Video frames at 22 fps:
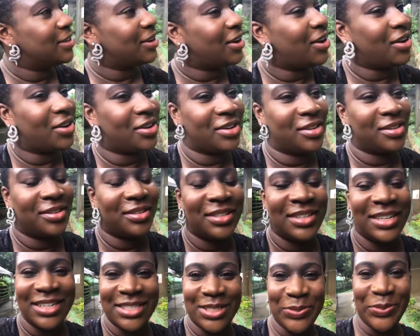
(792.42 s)
Oh,
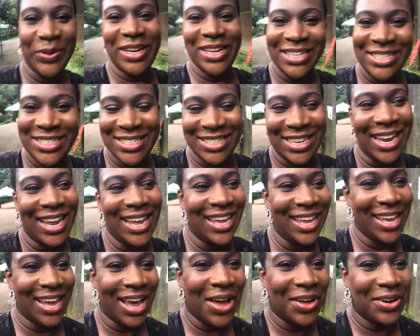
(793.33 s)
it's really
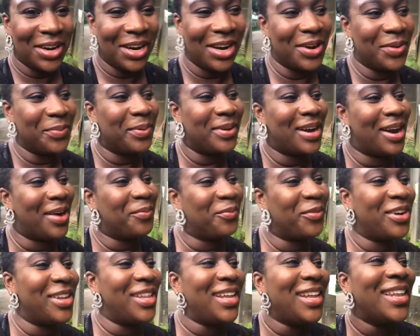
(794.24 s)
stinky out here, but I'm
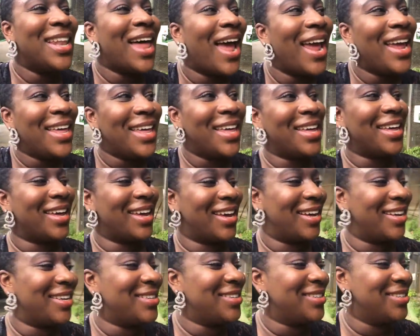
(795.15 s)
really liking
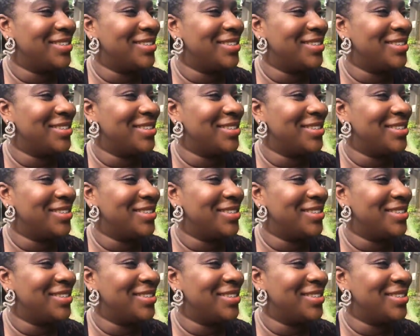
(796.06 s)
it.